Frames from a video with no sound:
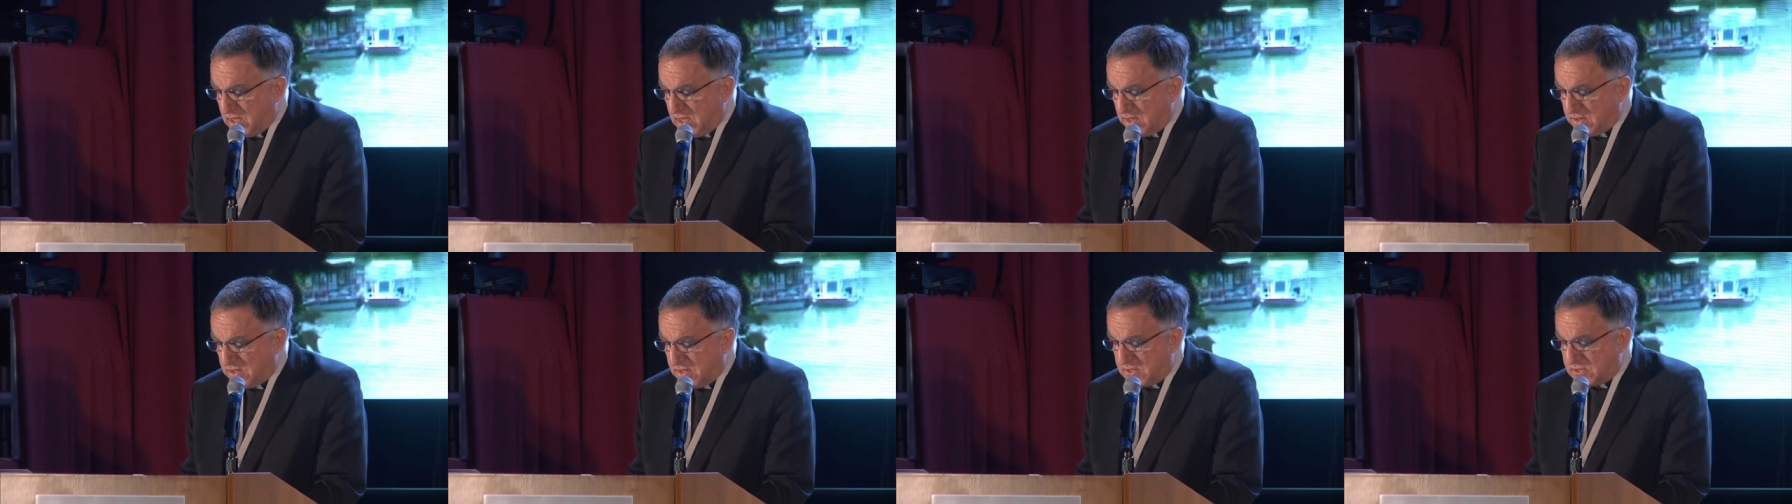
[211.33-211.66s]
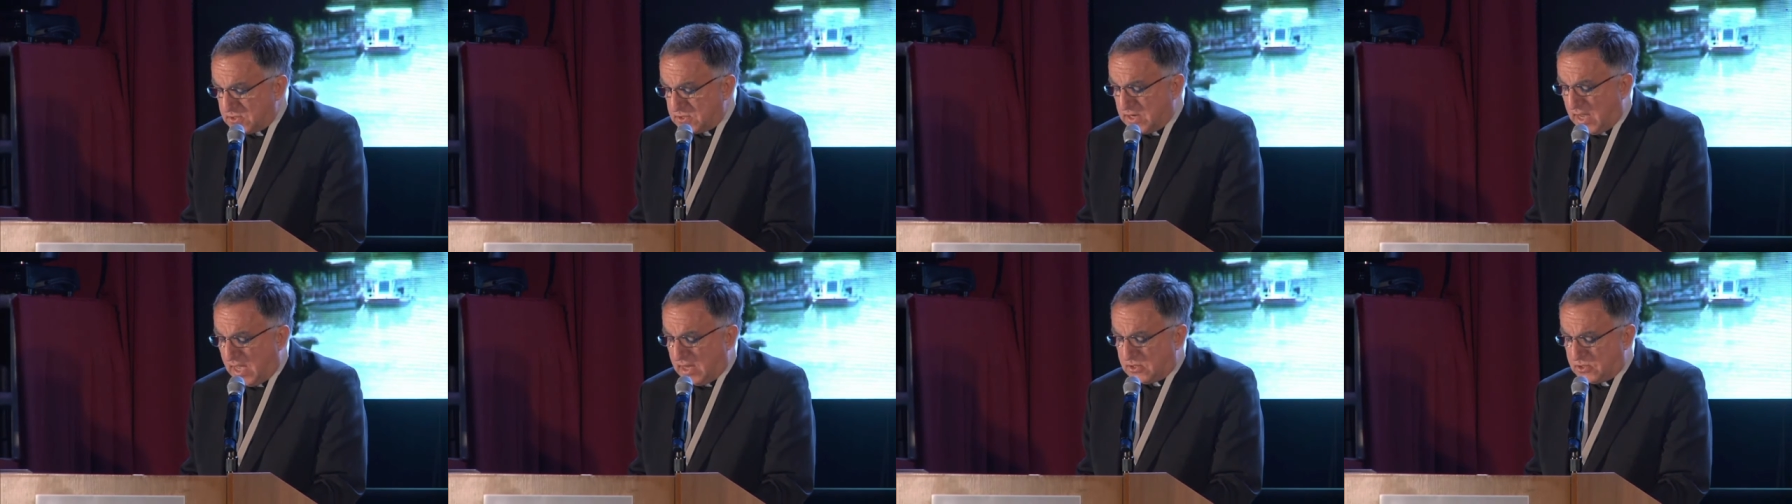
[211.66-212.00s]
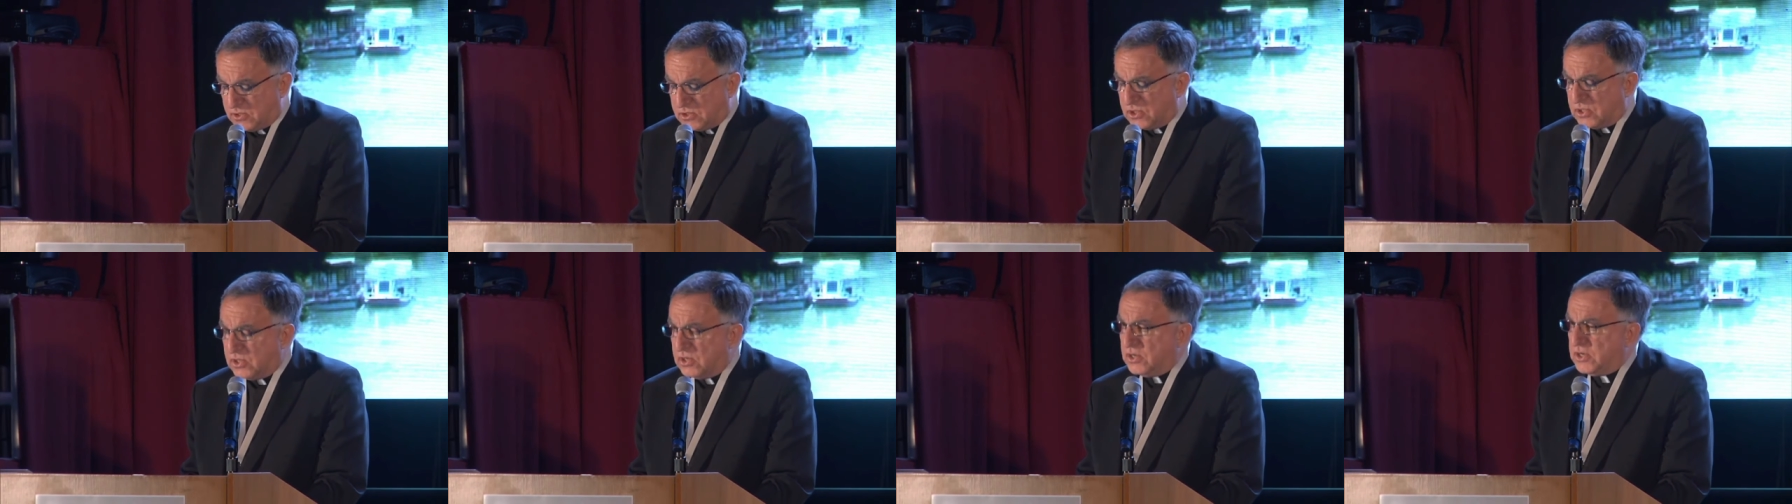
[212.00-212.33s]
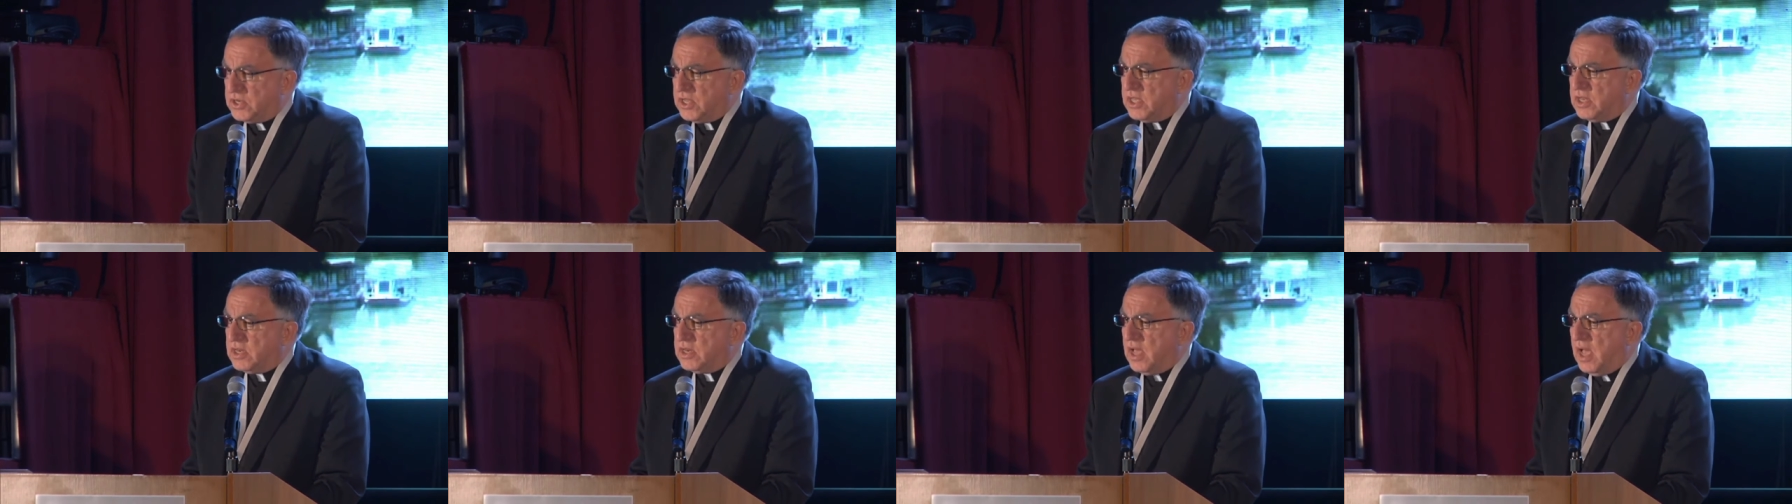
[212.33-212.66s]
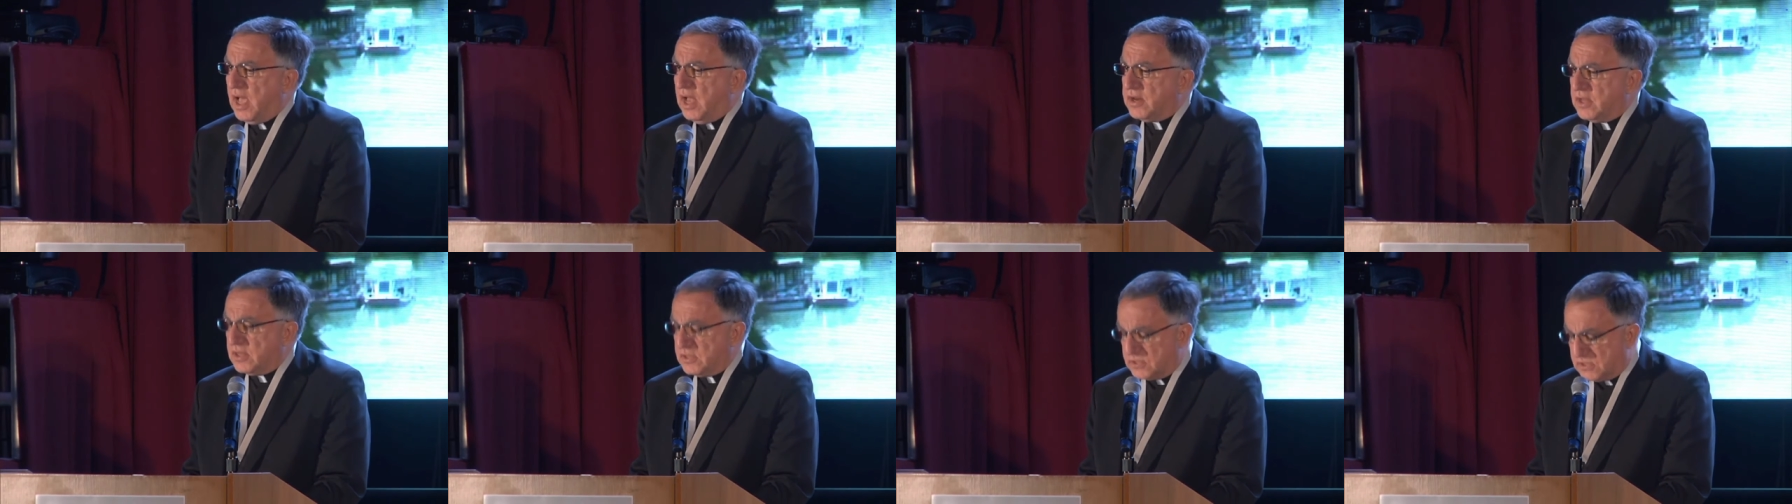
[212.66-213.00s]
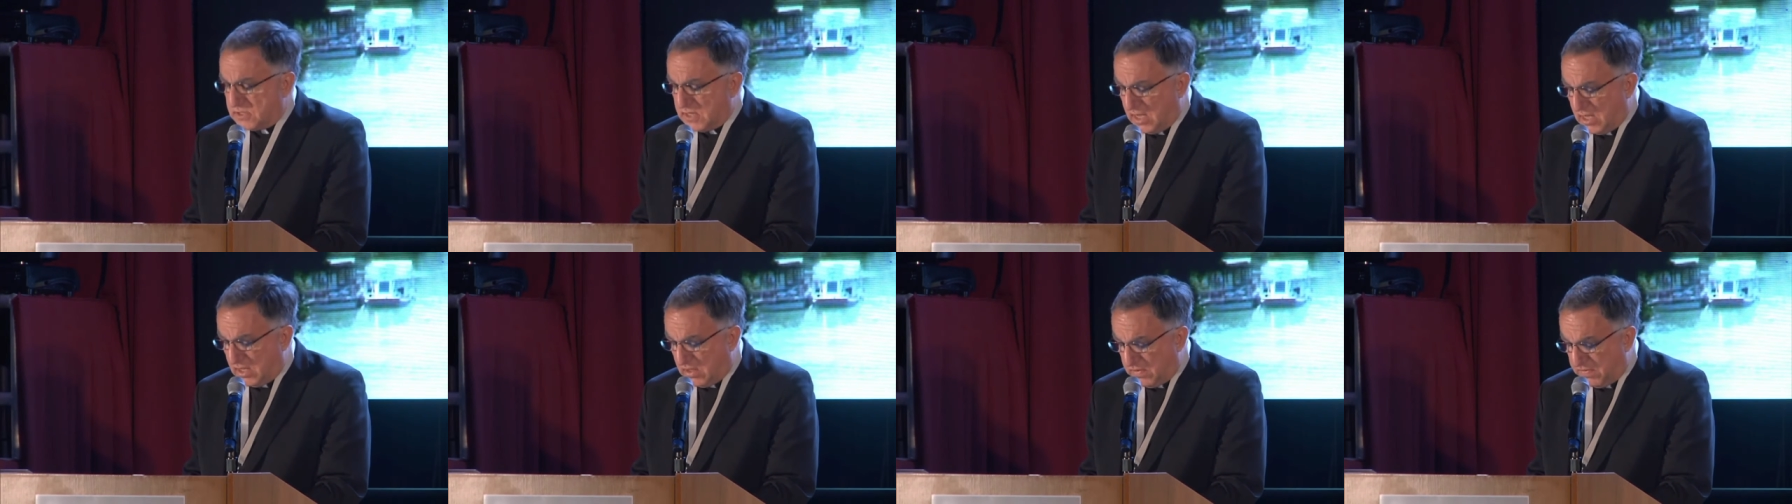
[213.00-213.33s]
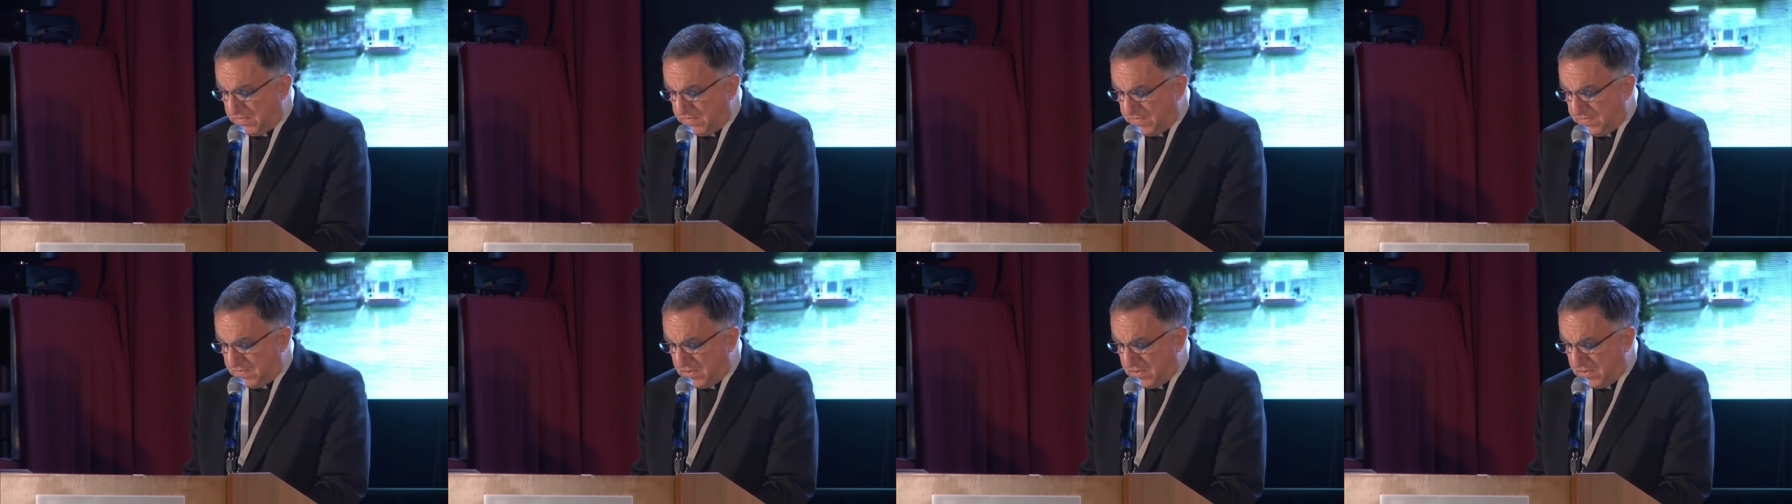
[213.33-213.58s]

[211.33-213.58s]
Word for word: that is not turned in on itself,